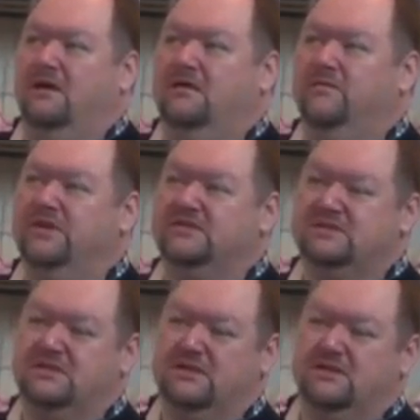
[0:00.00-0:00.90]
And the
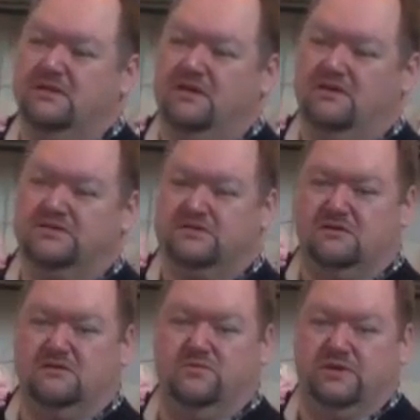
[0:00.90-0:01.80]
biggest thing they all
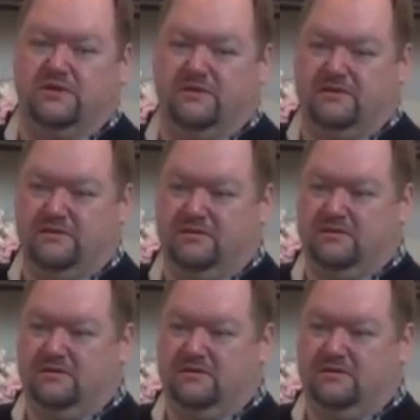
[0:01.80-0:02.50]
struggle with